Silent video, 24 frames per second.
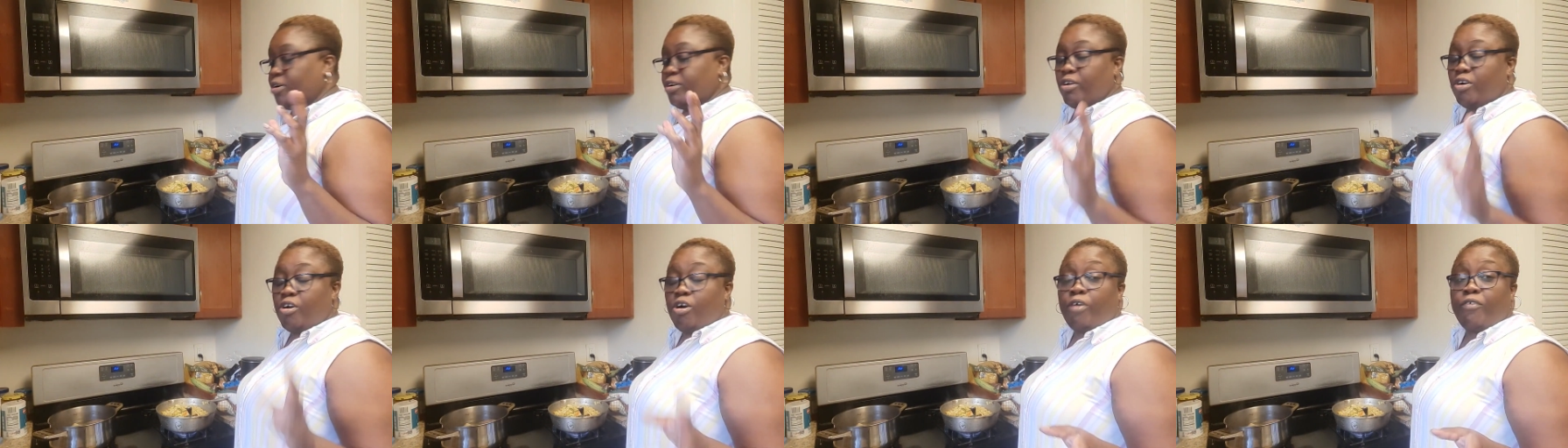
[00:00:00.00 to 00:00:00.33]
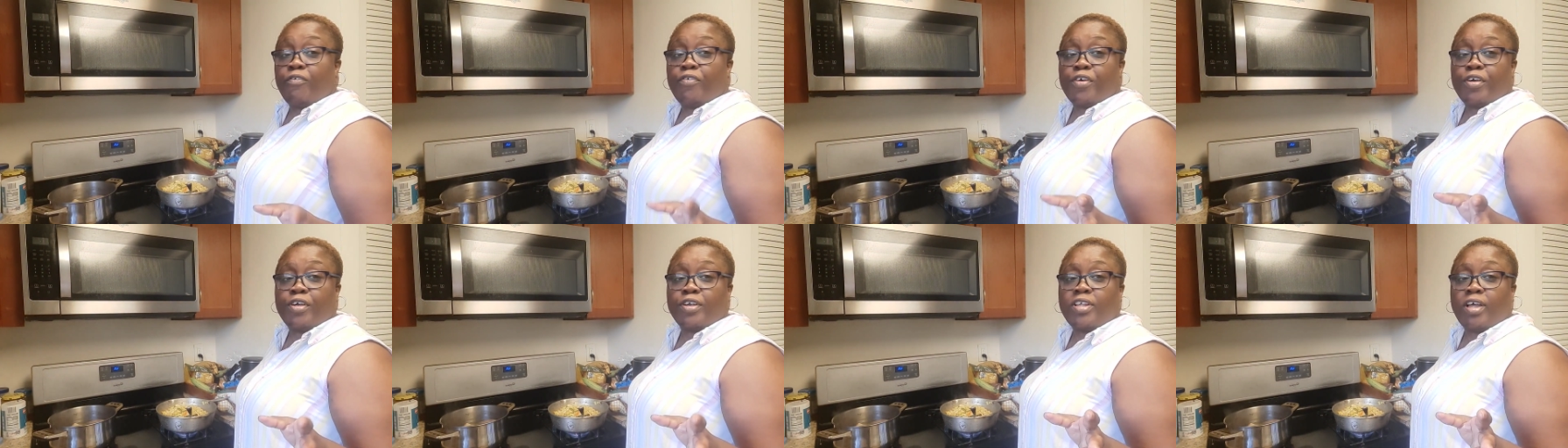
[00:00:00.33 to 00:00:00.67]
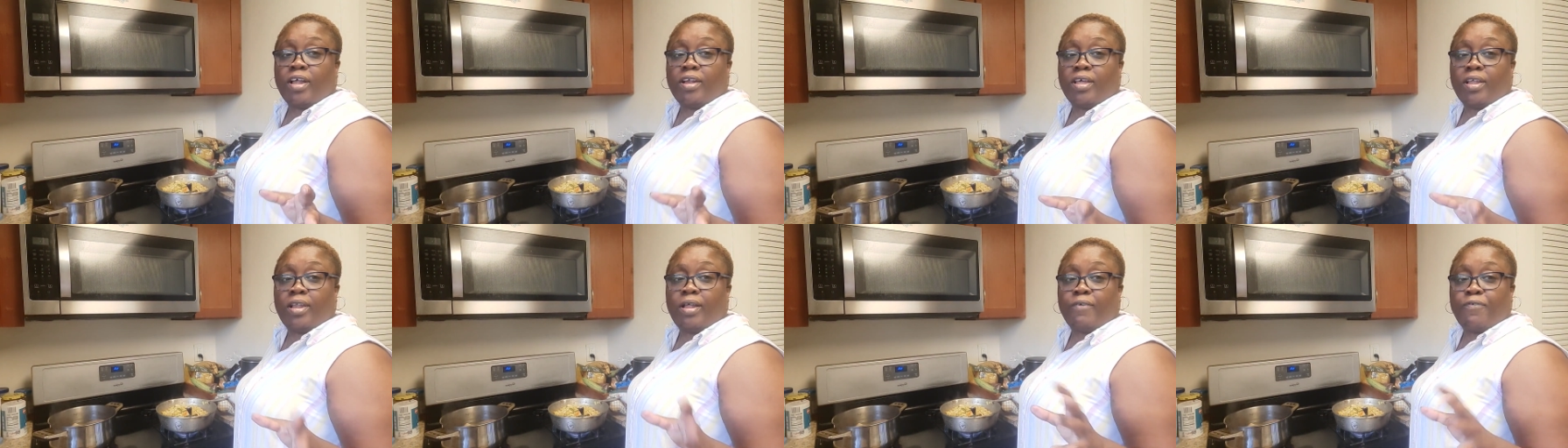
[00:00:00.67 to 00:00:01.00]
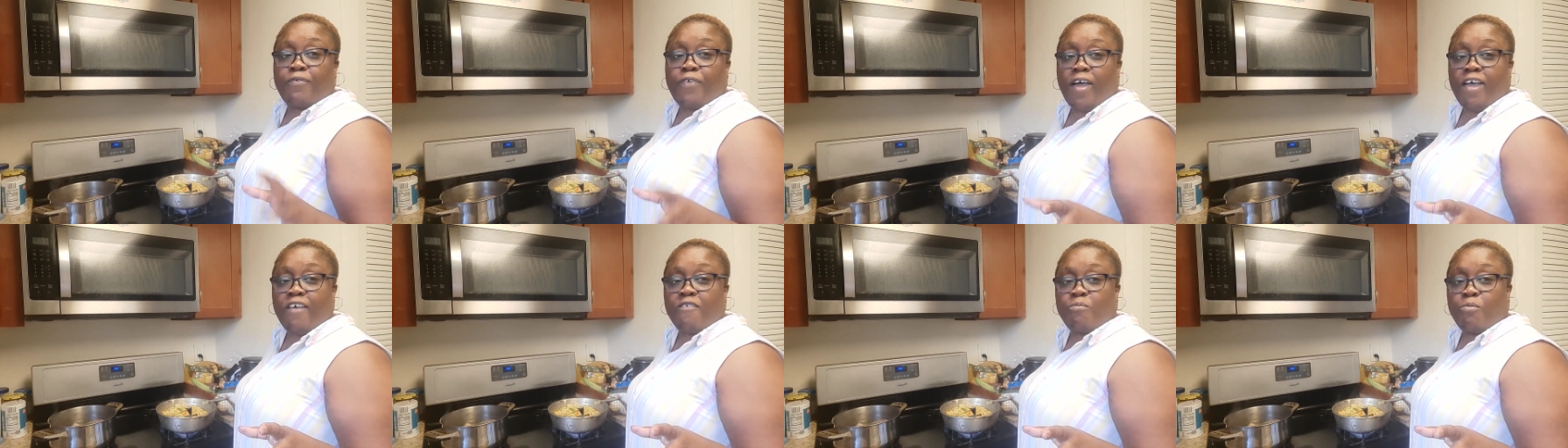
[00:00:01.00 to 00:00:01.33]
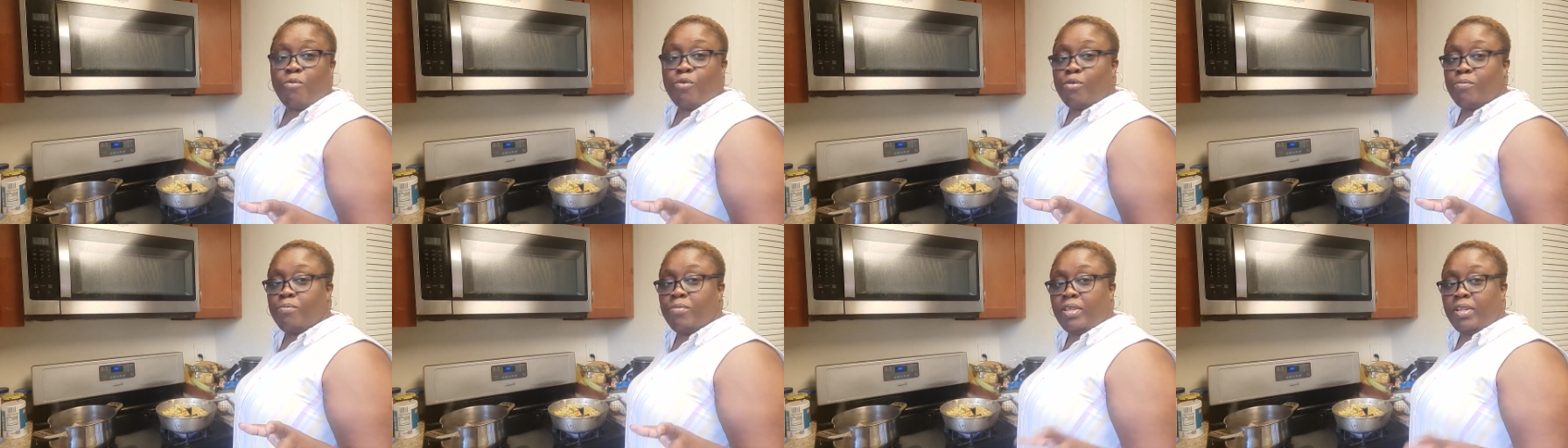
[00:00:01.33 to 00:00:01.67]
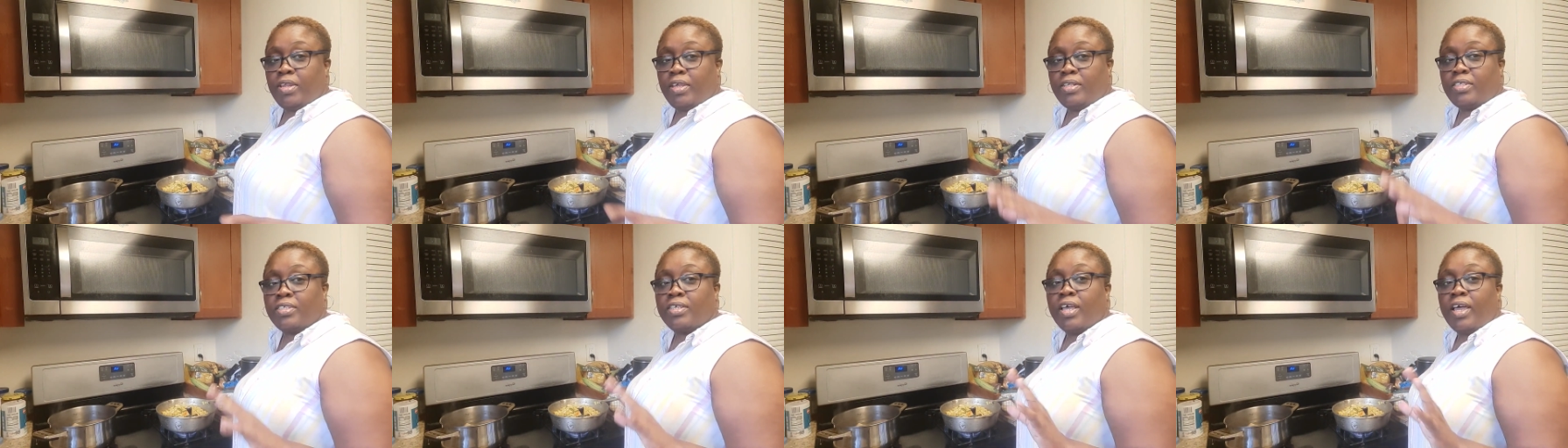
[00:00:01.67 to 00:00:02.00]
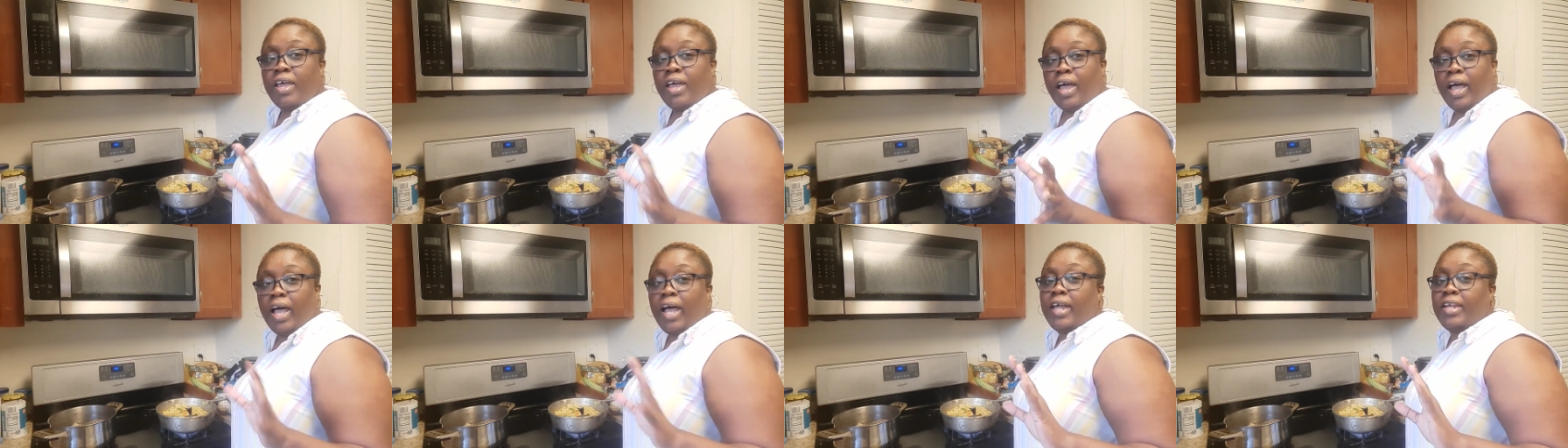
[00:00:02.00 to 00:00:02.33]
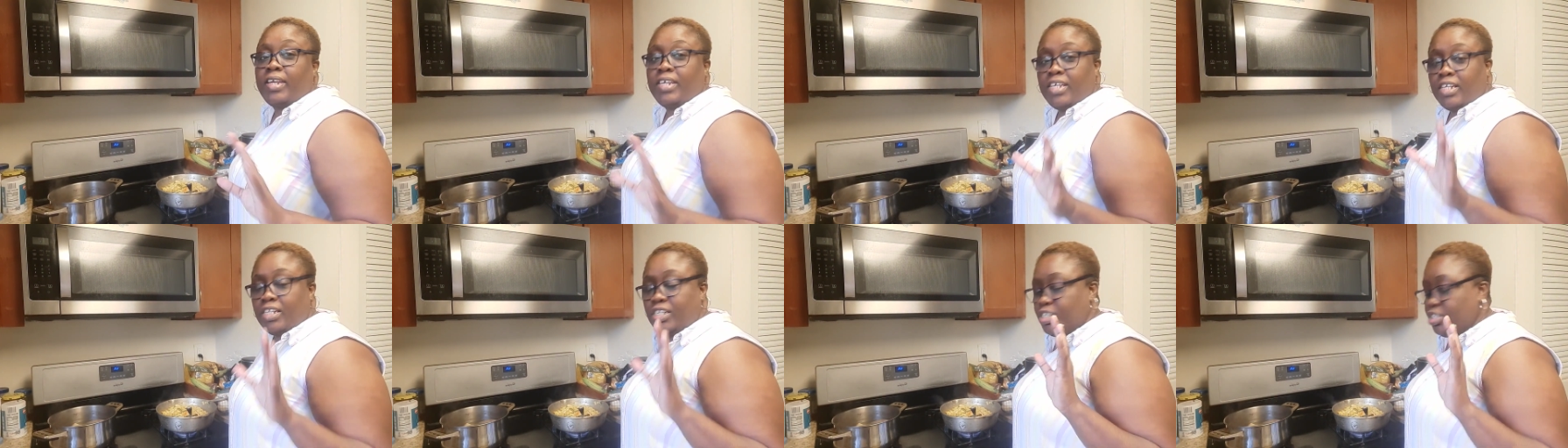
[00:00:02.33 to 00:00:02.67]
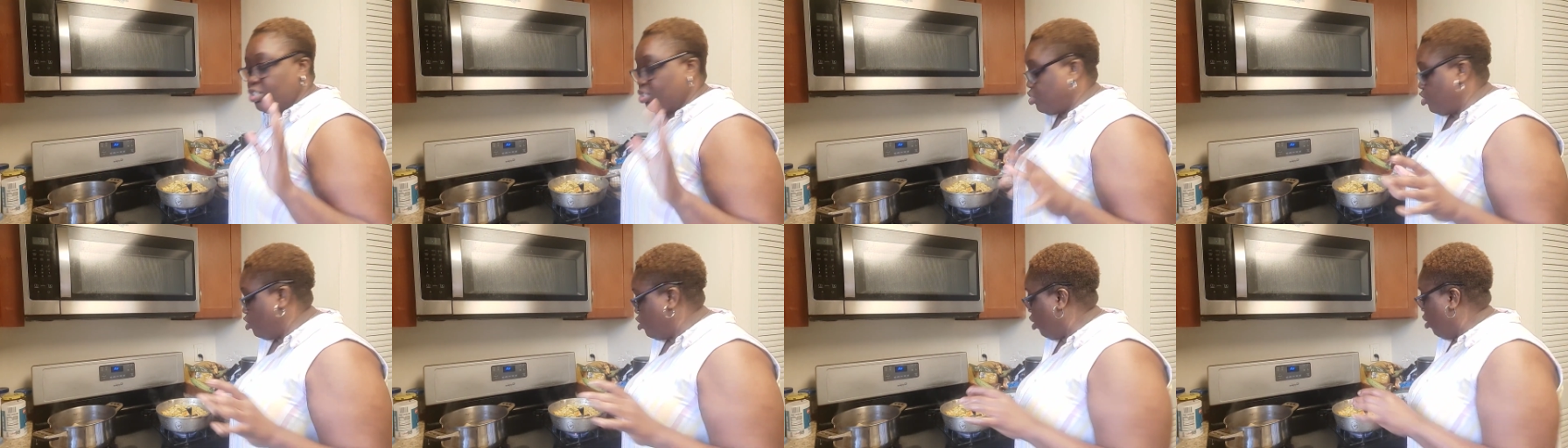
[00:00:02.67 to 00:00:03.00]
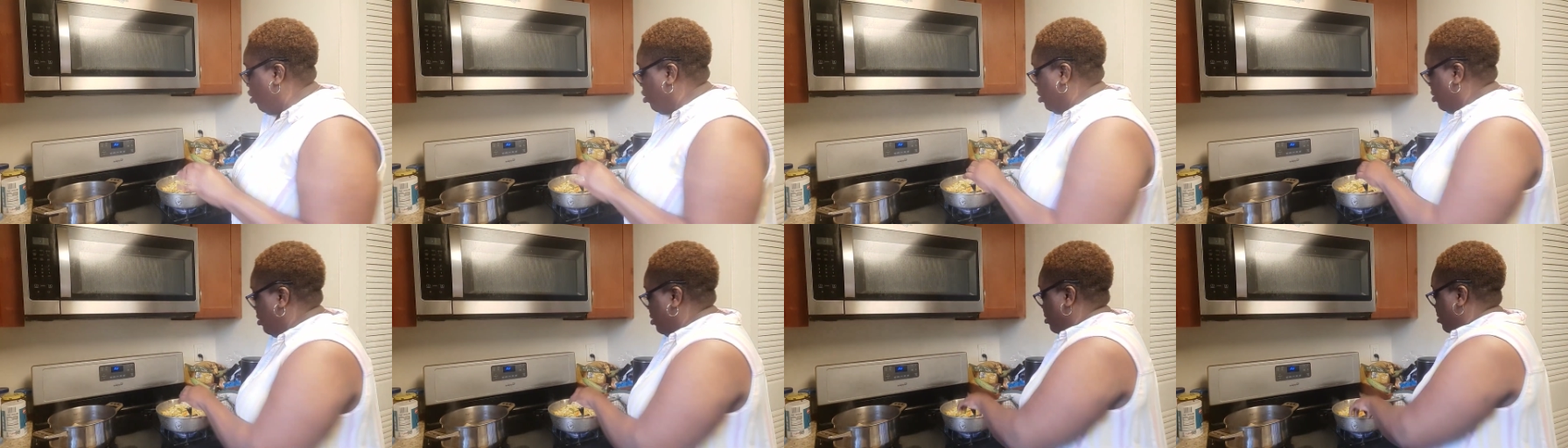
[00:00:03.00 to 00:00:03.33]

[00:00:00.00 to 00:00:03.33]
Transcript: to cover it another 5 more minutes and it is done.